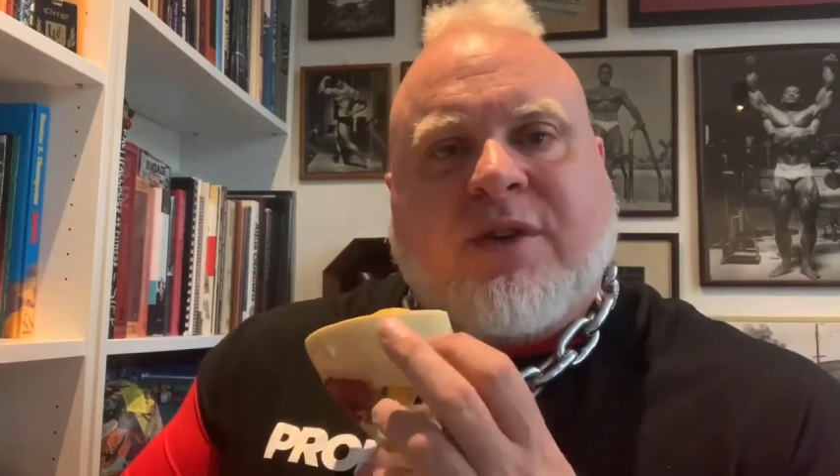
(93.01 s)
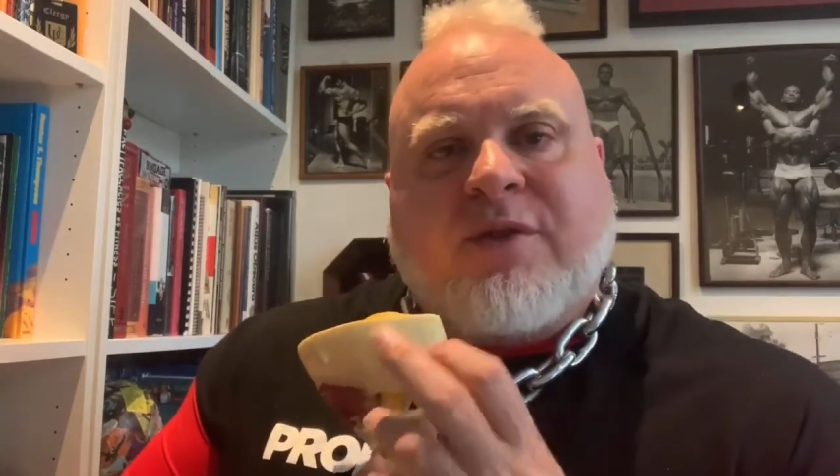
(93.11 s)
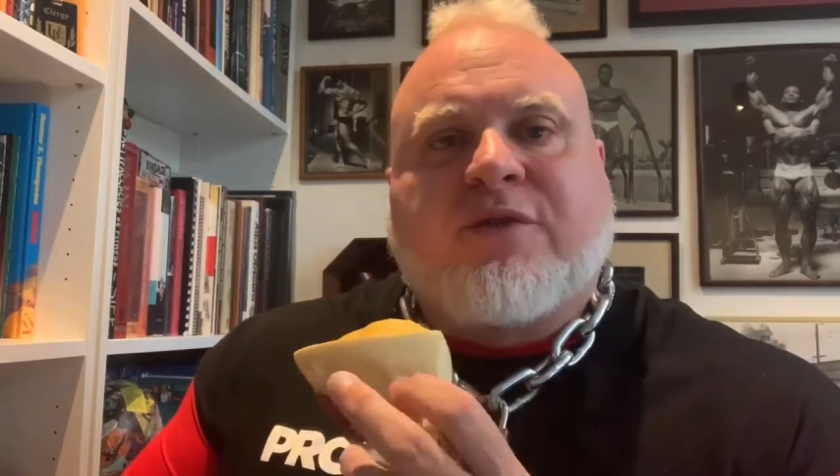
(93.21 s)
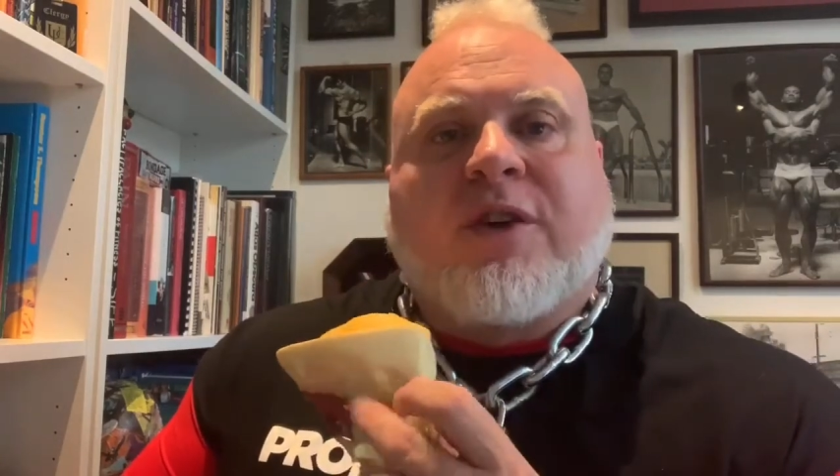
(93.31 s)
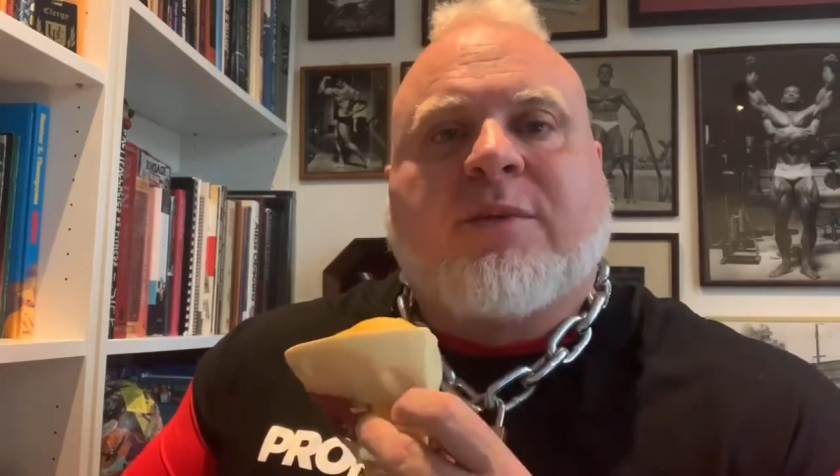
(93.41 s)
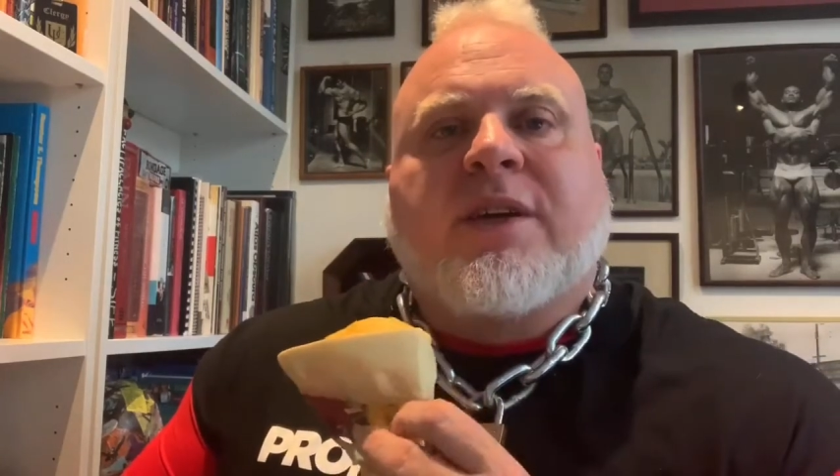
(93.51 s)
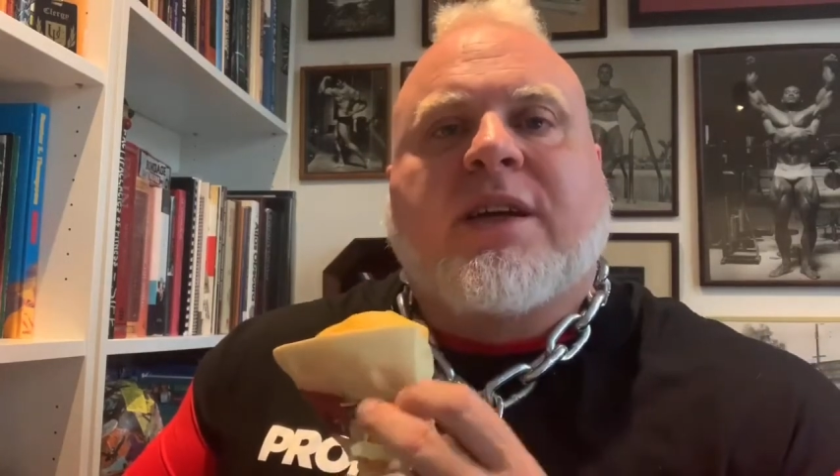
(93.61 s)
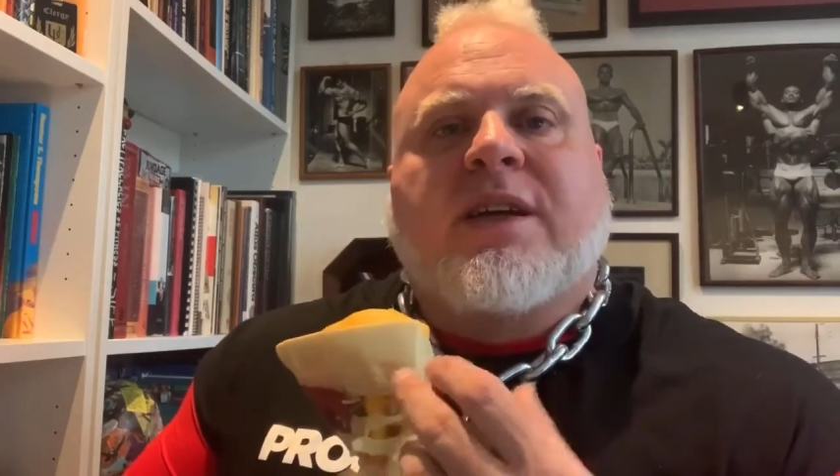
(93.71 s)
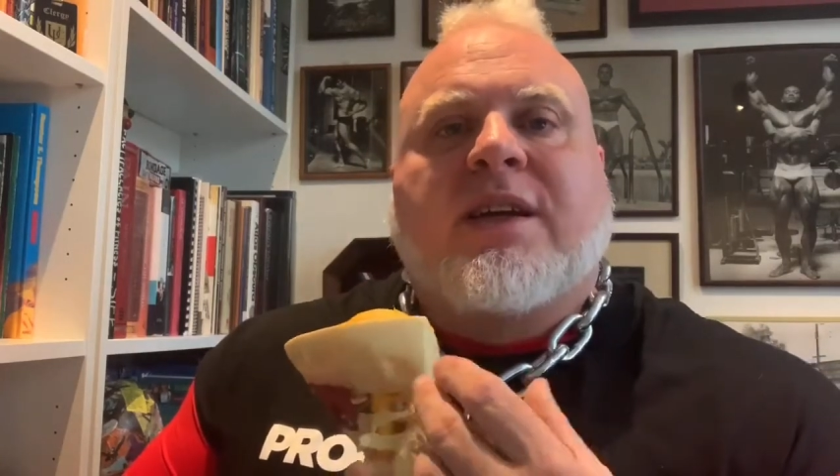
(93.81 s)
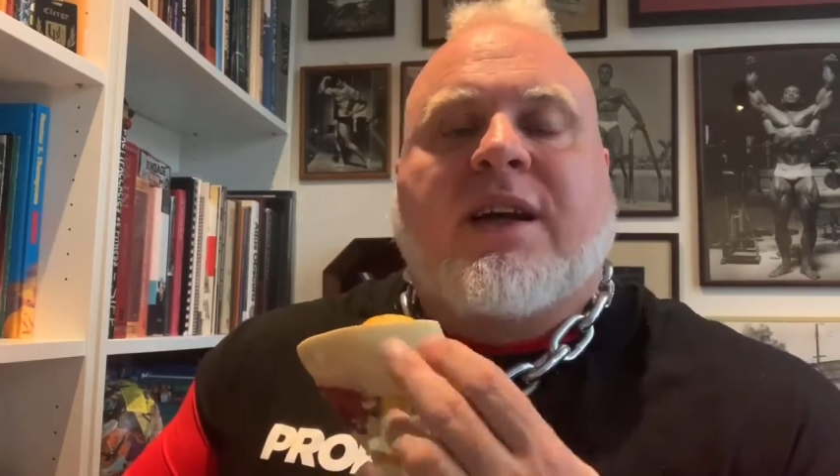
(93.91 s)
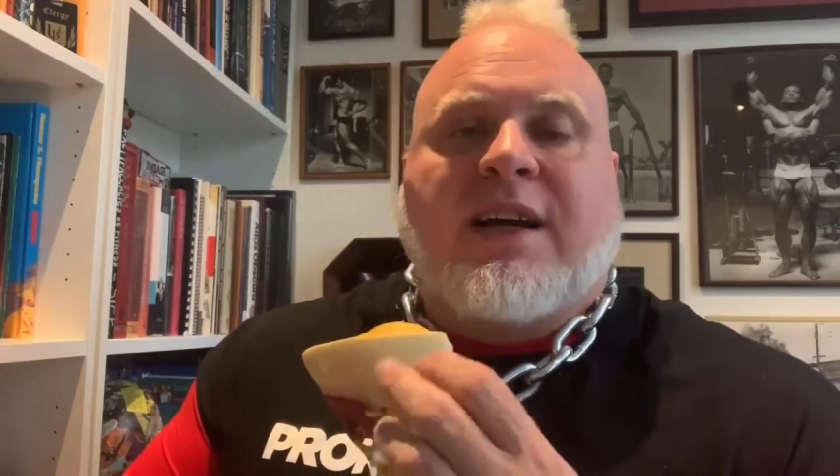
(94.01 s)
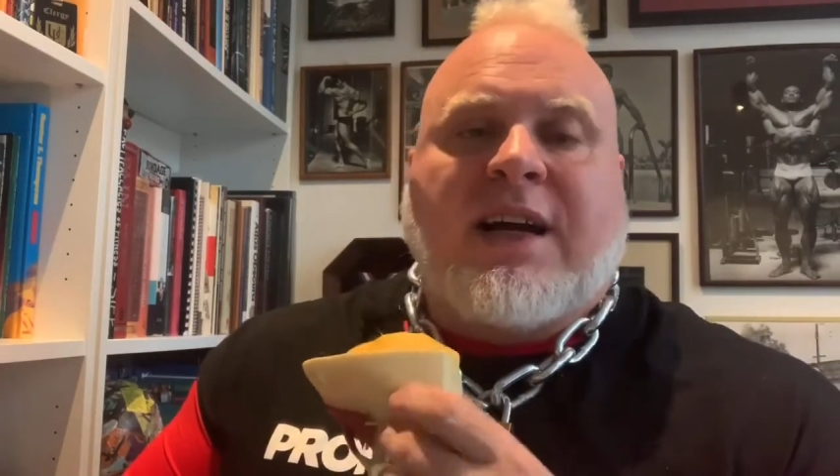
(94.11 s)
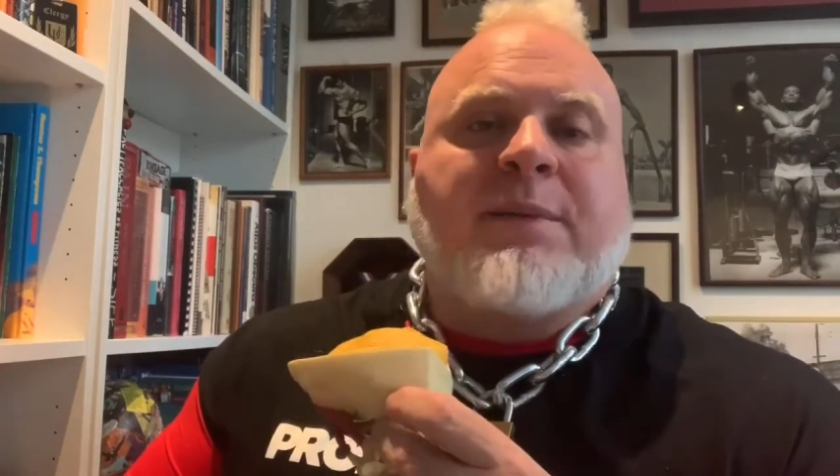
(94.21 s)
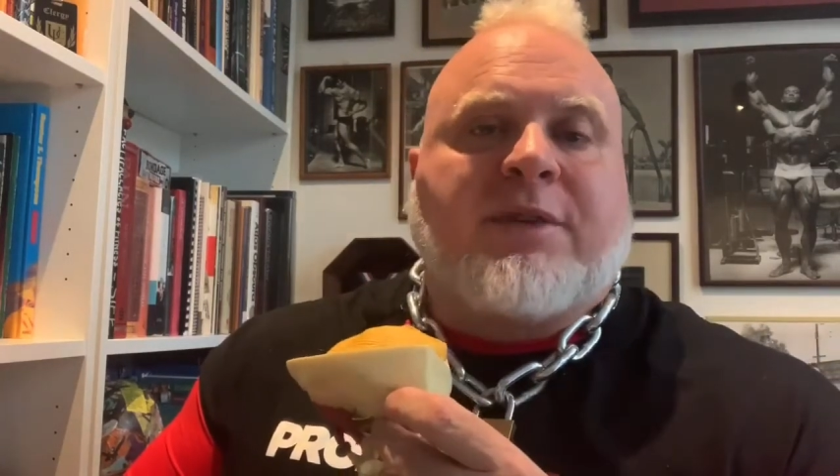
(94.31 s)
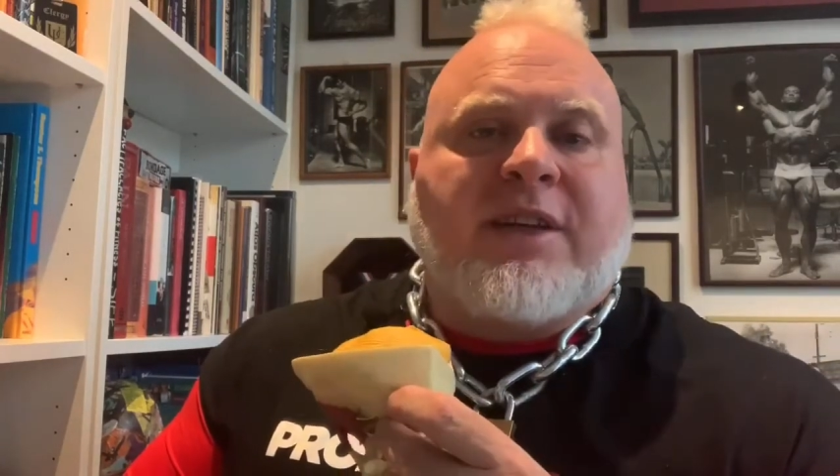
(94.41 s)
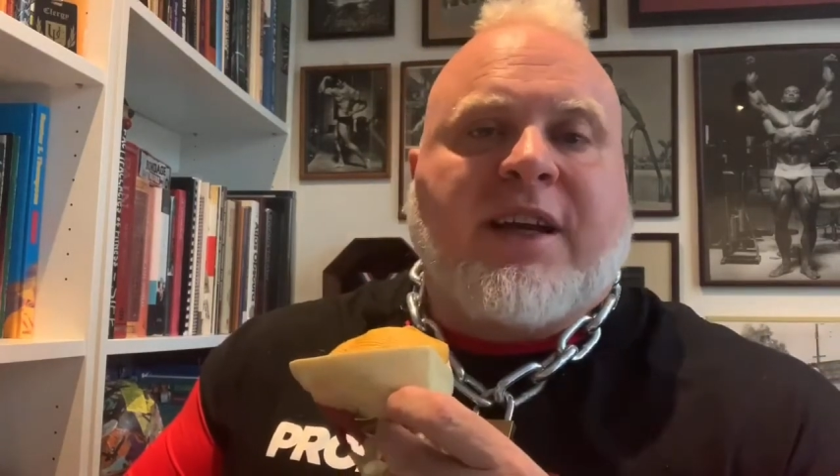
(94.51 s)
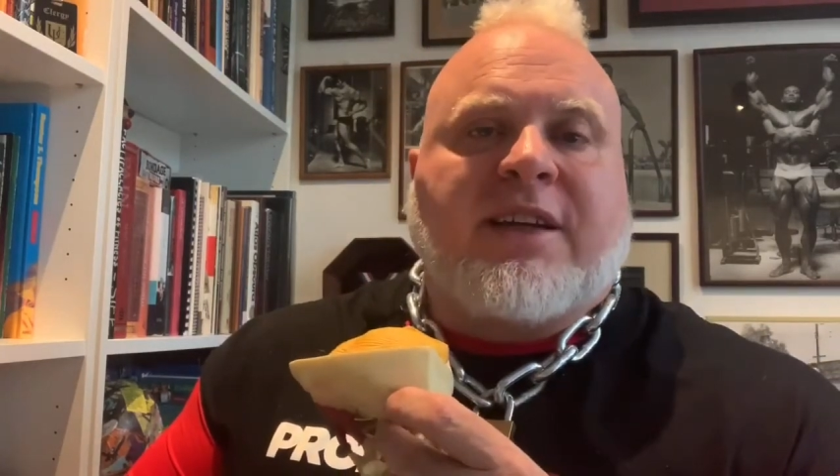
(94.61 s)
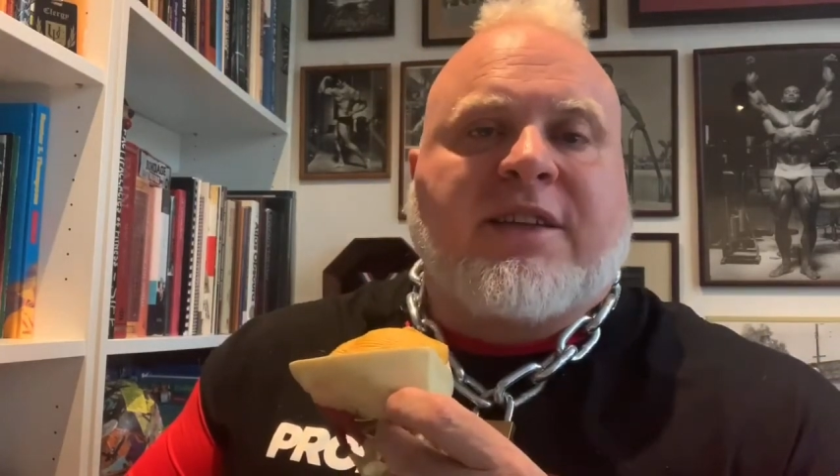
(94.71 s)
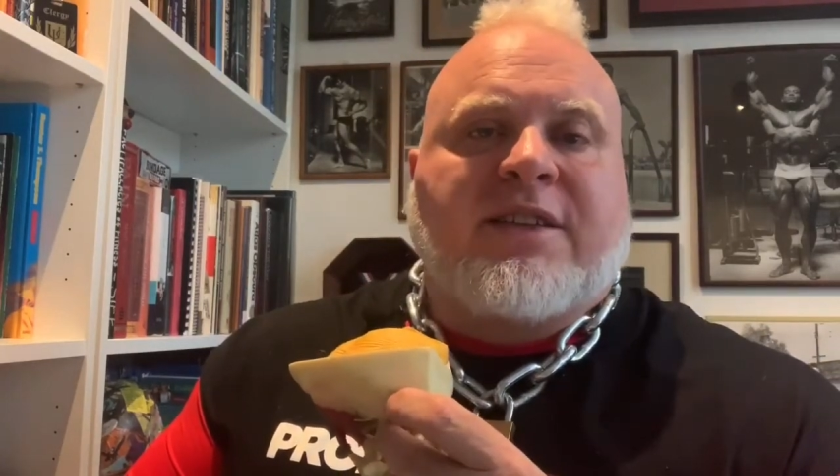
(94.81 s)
from the upper neck